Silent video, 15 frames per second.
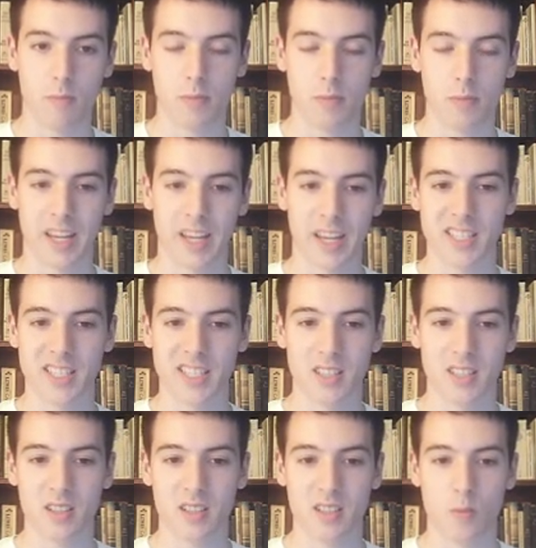placed
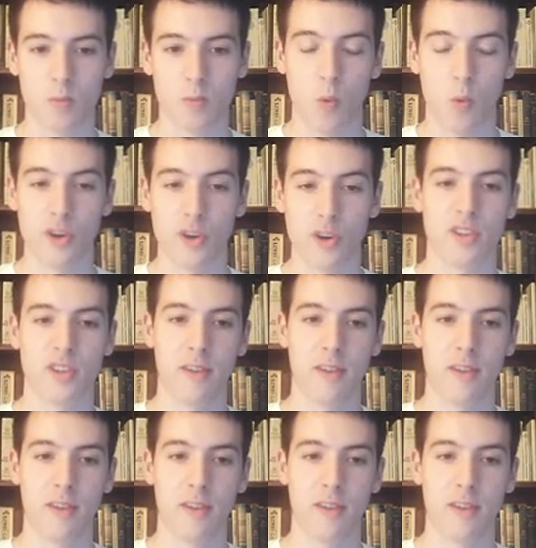worse on